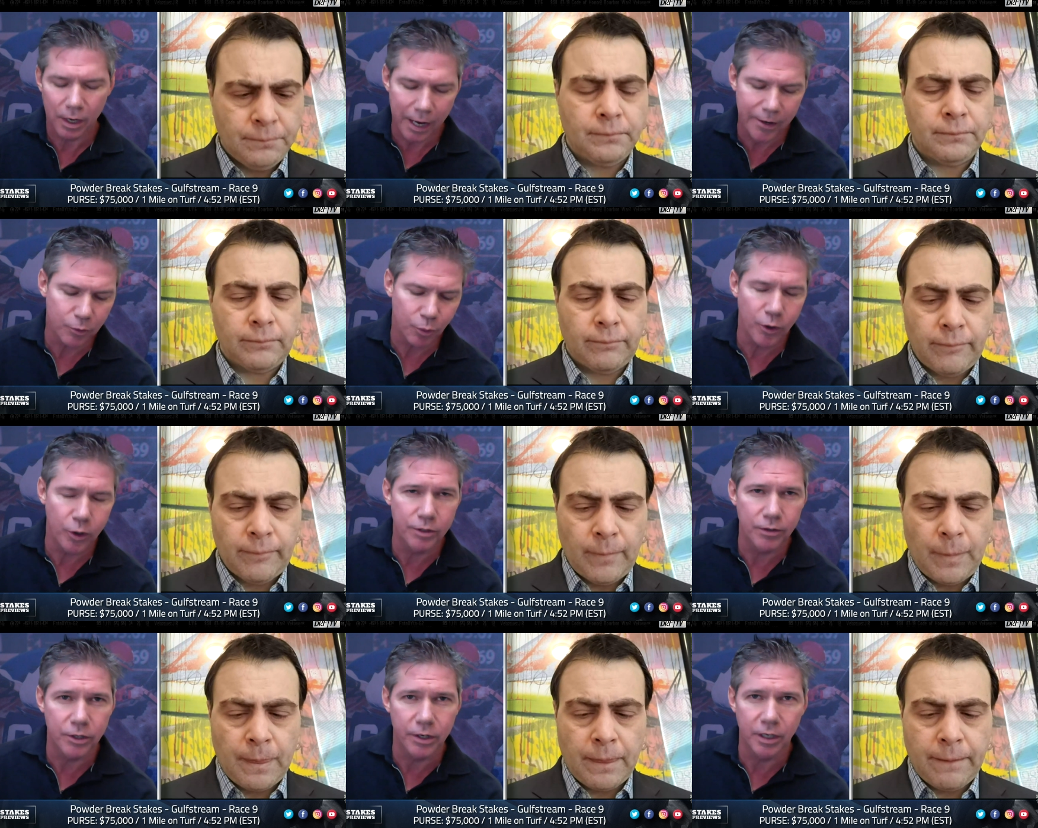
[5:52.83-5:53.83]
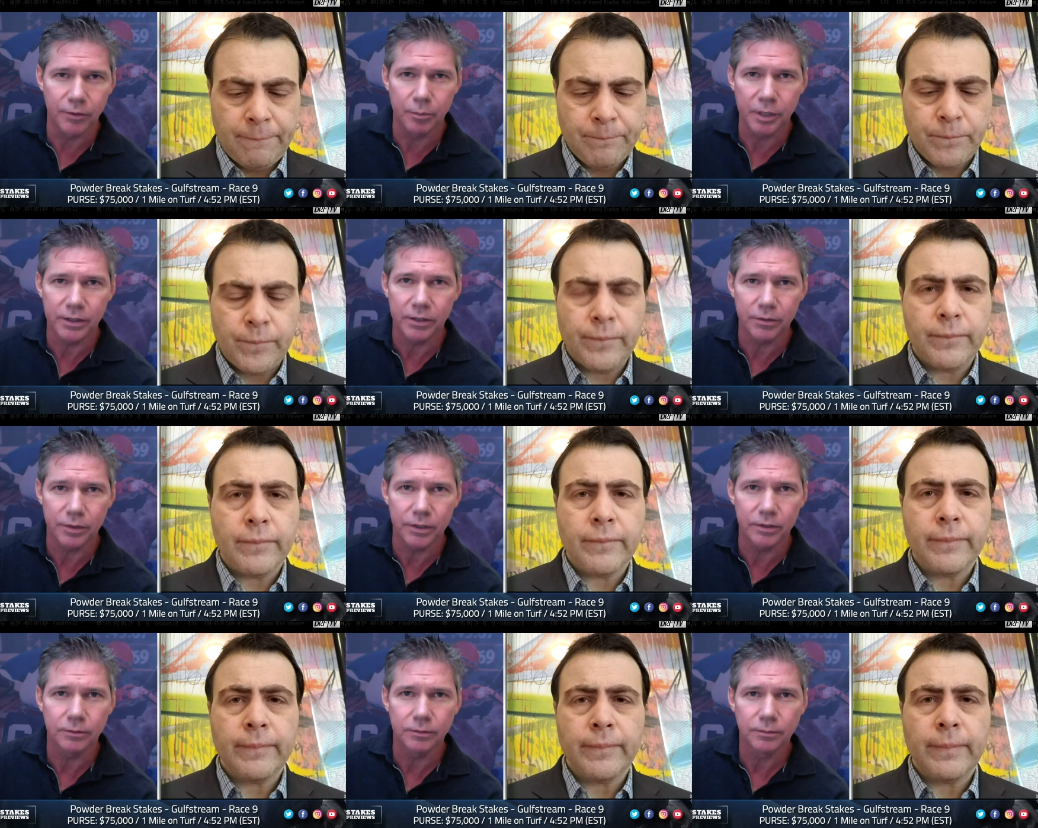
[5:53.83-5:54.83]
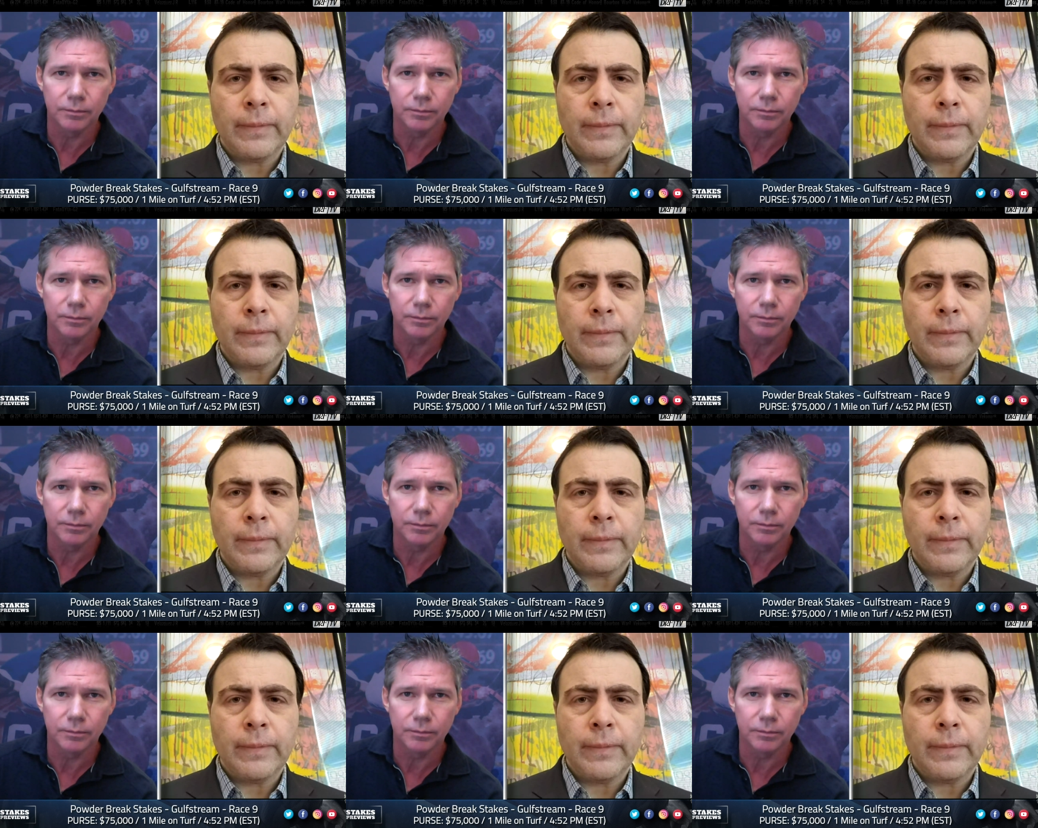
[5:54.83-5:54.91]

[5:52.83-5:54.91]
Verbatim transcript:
Speaker 1: I just wonder if she's good enough to beat this field.